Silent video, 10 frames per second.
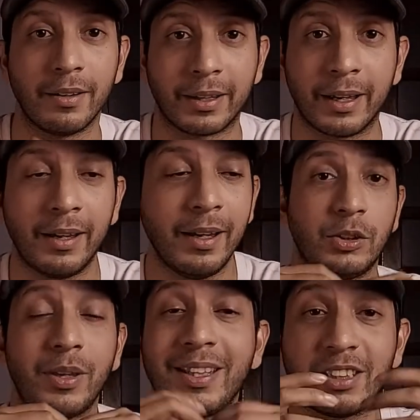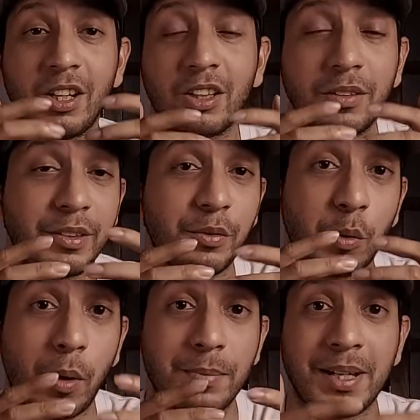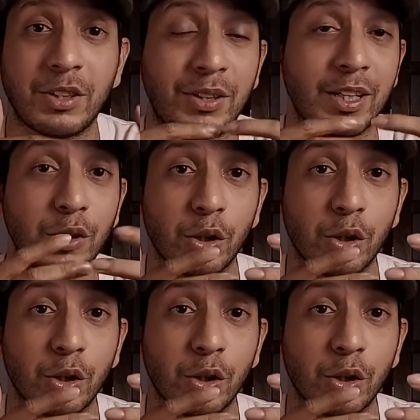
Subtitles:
Okay, so there's a lot of different websites you can